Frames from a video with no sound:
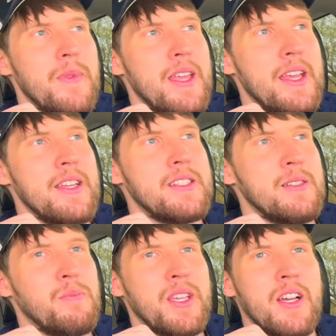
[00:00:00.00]

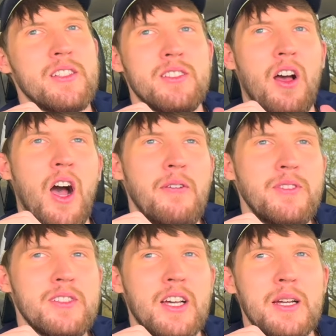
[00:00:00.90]
is because
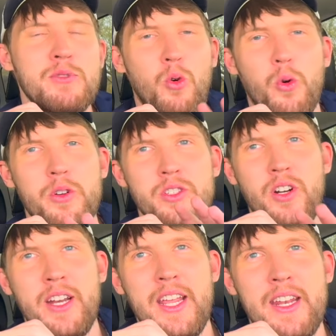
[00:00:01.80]
oftentimes orders
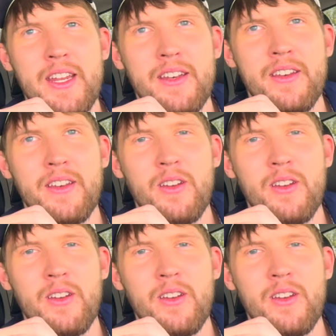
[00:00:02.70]
are hidden.